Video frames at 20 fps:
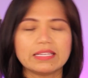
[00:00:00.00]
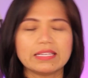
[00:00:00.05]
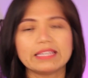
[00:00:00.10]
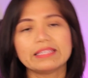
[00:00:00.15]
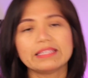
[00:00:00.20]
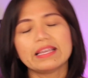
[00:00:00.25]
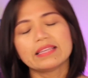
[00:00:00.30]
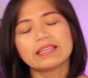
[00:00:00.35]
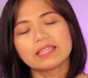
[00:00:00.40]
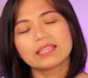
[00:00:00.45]

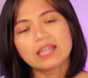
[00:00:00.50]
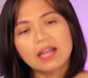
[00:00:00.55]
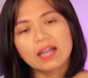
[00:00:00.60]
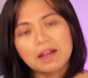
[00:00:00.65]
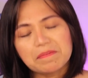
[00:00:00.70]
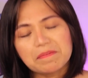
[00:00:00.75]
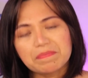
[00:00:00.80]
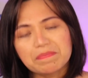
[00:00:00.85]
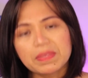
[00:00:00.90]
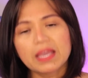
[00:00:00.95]
And then
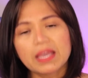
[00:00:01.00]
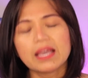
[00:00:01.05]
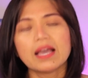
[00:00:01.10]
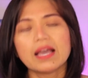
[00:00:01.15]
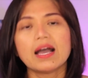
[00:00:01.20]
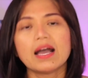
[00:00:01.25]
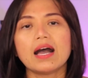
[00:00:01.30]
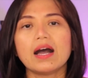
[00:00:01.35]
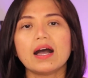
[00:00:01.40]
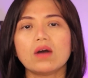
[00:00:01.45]
come
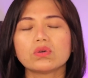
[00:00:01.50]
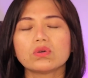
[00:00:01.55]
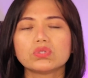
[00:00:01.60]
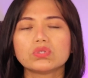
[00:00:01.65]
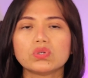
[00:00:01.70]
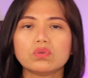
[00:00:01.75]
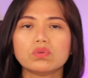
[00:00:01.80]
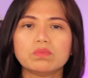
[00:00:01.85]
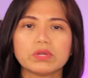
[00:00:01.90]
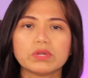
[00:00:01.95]

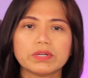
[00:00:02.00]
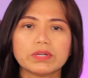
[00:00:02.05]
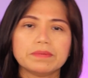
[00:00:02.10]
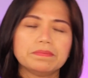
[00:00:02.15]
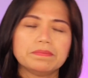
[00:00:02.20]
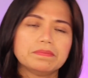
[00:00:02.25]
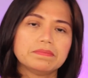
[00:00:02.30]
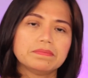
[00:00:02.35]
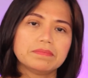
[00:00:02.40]
October